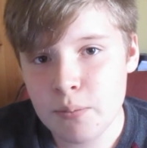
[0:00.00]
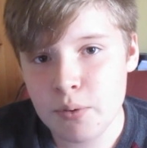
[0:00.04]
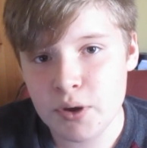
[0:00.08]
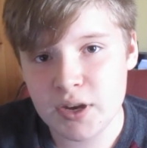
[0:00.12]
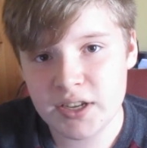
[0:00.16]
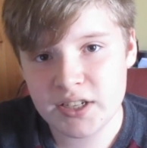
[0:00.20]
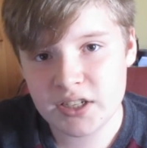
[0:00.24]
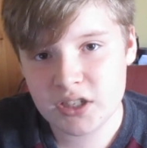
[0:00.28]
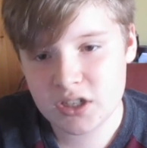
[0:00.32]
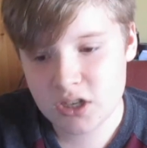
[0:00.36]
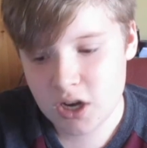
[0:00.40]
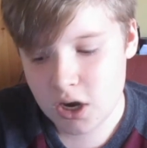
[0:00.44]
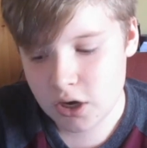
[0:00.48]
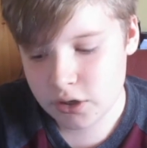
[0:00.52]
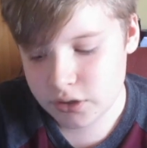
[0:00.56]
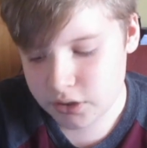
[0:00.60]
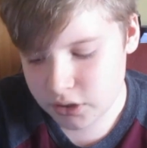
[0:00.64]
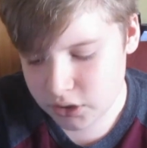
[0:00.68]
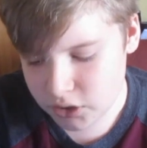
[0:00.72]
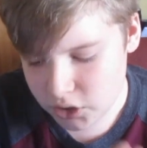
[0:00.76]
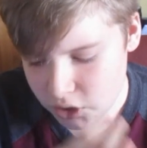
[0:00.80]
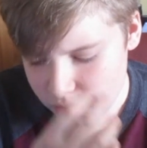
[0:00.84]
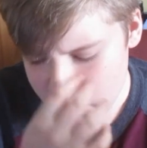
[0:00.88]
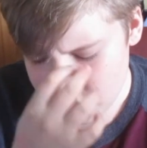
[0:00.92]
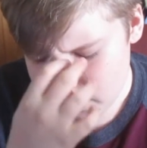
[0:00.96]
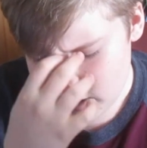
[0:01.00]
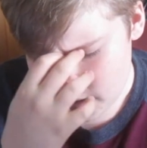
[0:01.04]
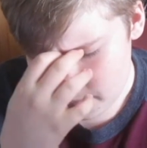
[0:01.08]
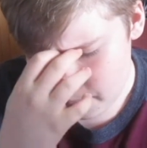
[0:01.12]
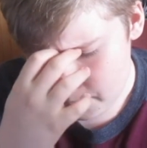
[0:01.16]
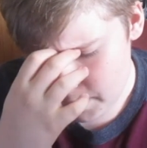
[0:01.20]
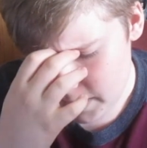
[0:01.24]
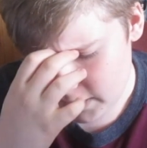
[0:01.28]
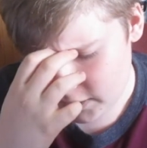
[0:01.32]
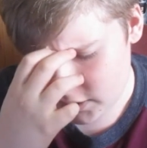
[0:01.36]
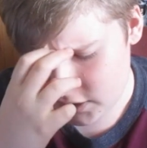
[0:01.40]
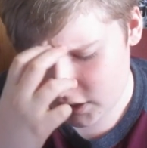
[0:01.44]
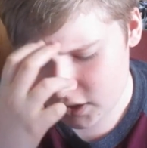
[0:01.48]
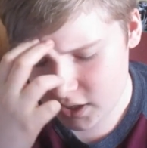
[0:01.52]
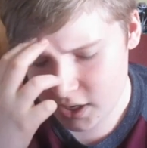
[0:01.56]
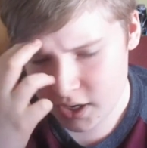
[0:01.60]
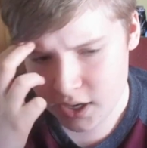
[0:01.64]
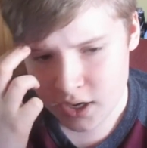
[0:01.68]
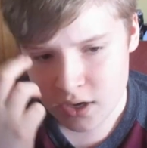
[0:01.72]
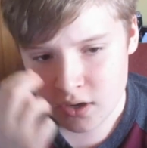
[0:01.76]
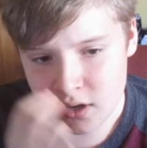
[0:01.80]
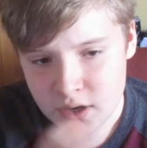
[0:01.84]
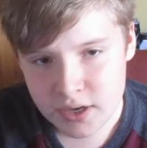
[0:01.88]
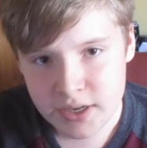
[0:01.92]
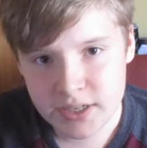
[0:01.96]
but he's started doing that better.